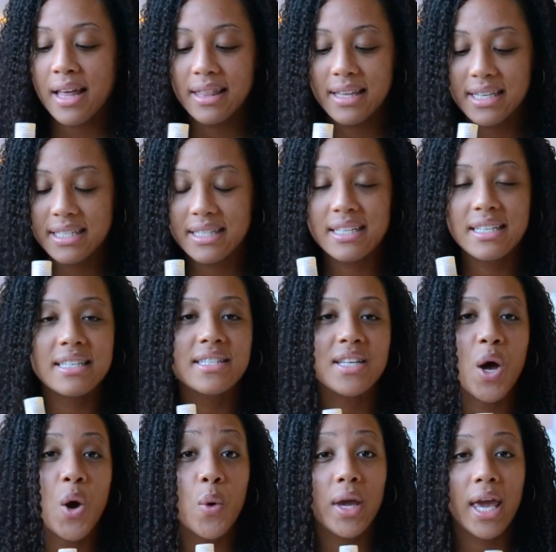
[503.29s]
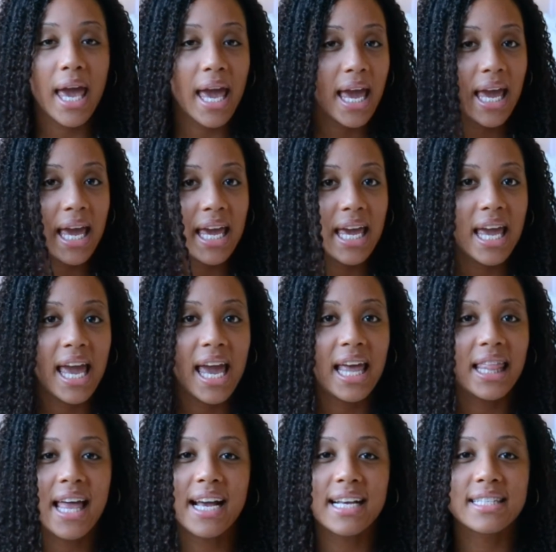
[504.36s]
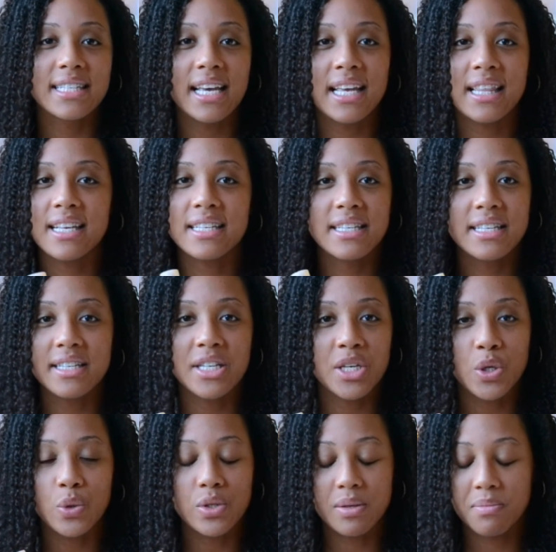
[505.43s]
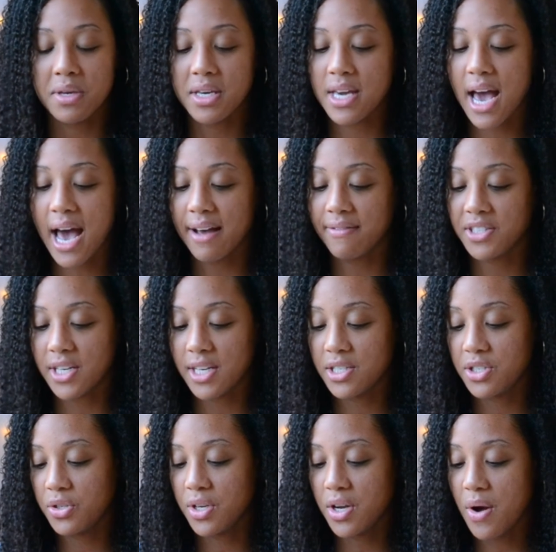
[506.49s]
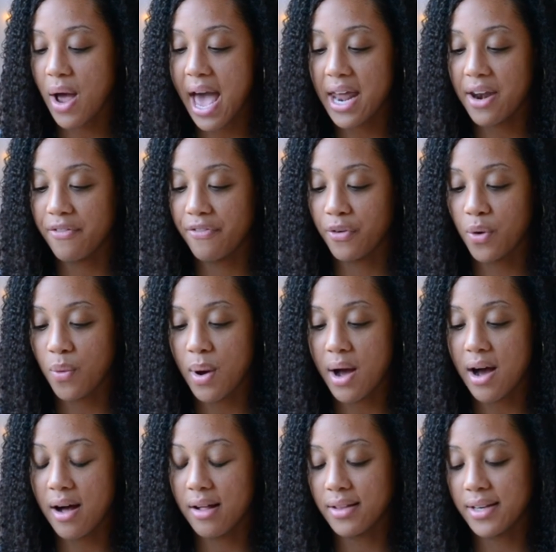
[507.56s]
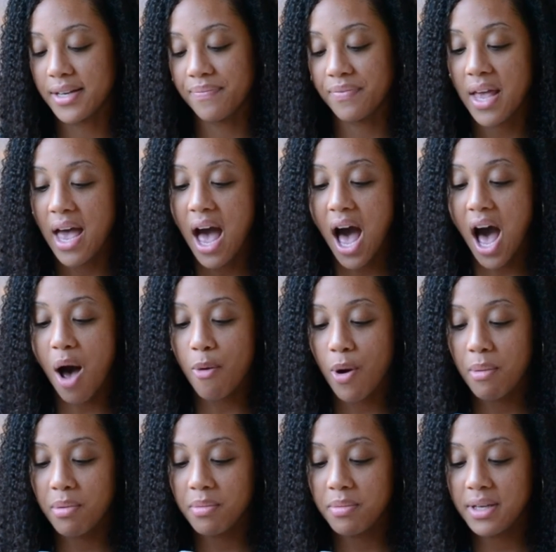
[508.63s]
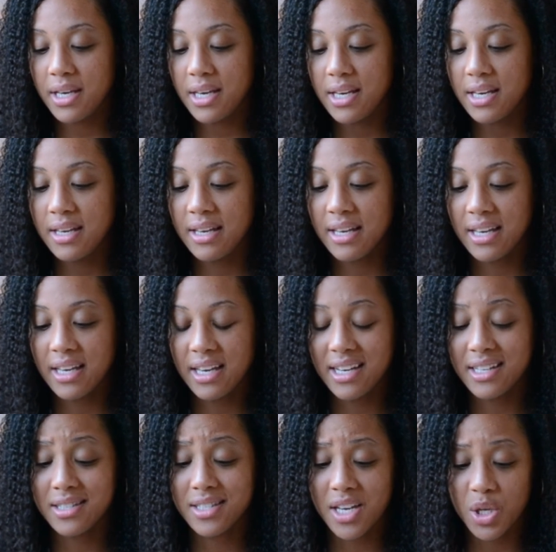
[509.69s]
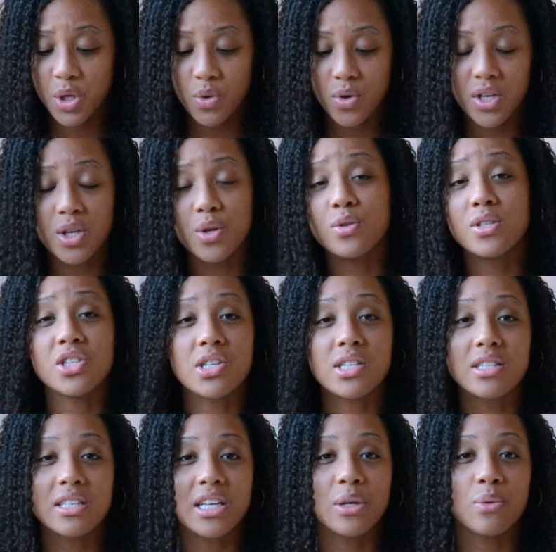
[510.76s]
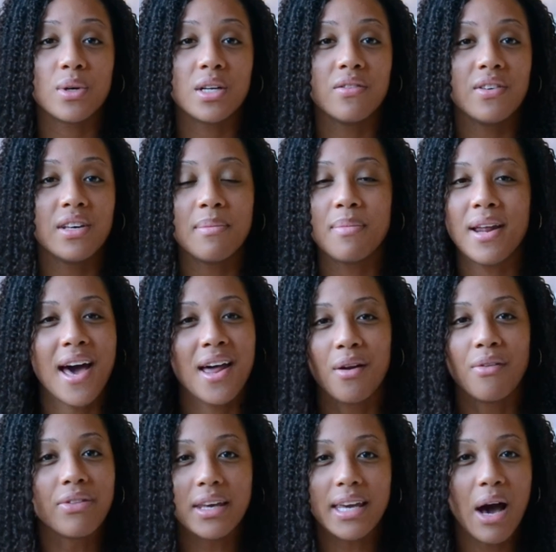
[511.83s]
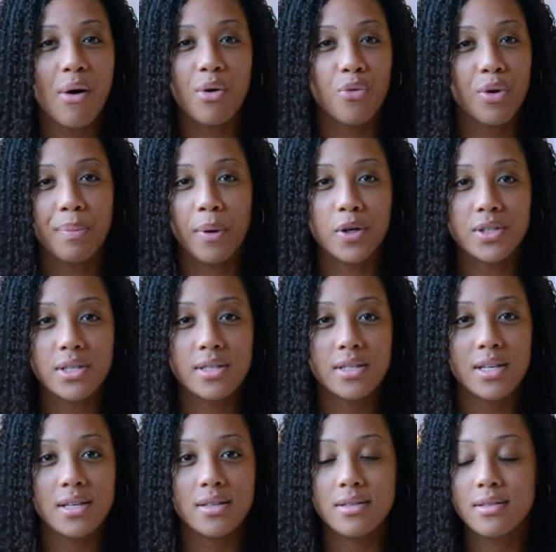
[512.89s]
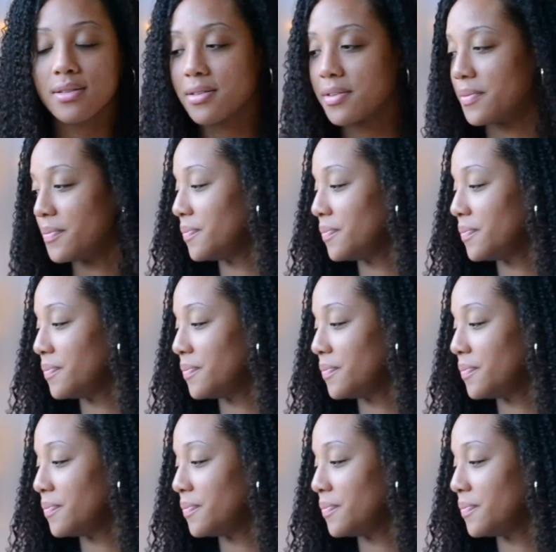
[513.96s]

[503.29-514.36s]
this is okay and like I said this isn't new to me I've just you know had it for a while and I'll probably continue to use it just to get rid of it but I don't think I would repurchase this